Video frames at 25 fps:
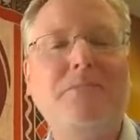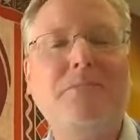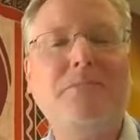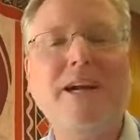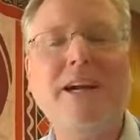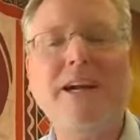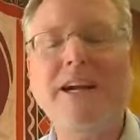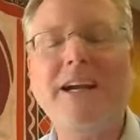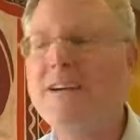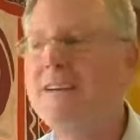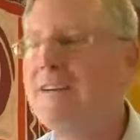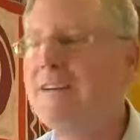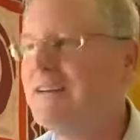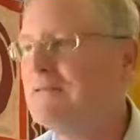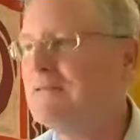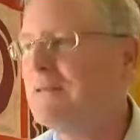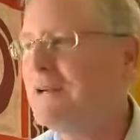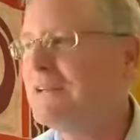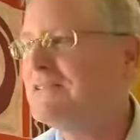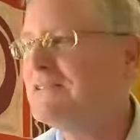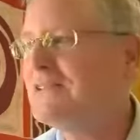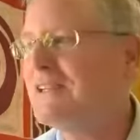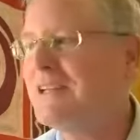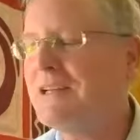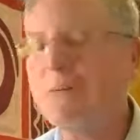prayer and
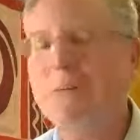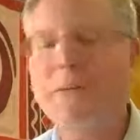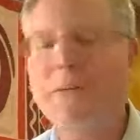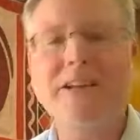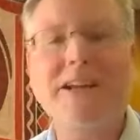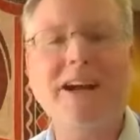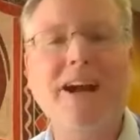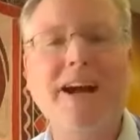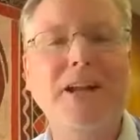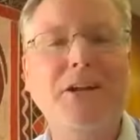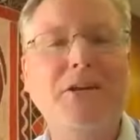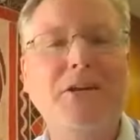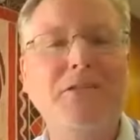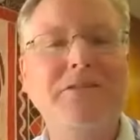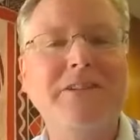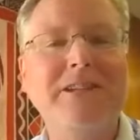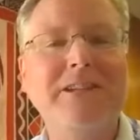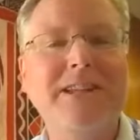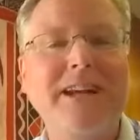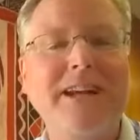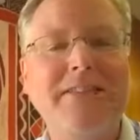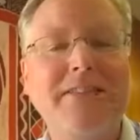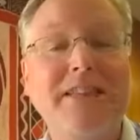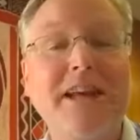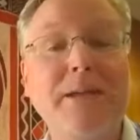wrestling with God over
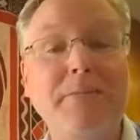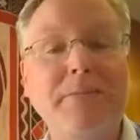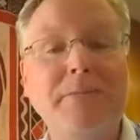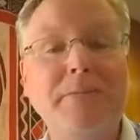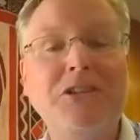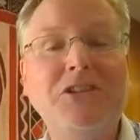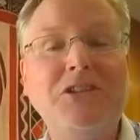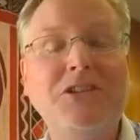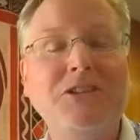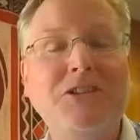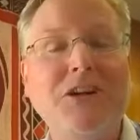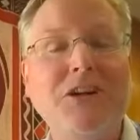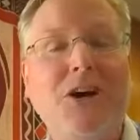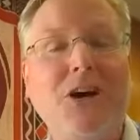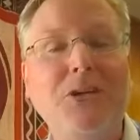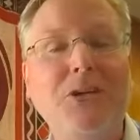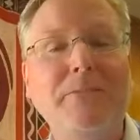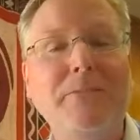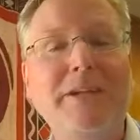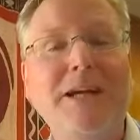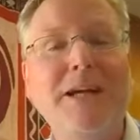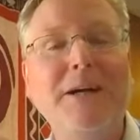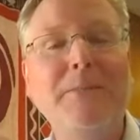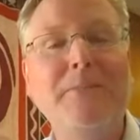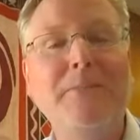that mission called
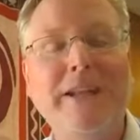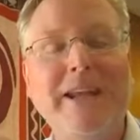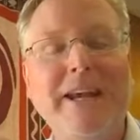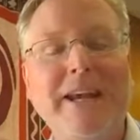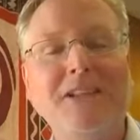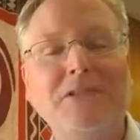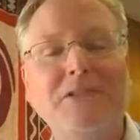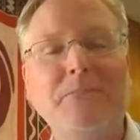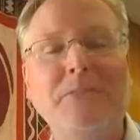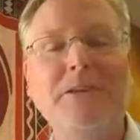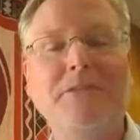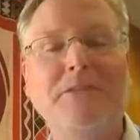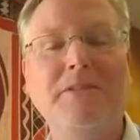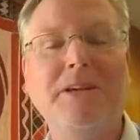me up and asked me if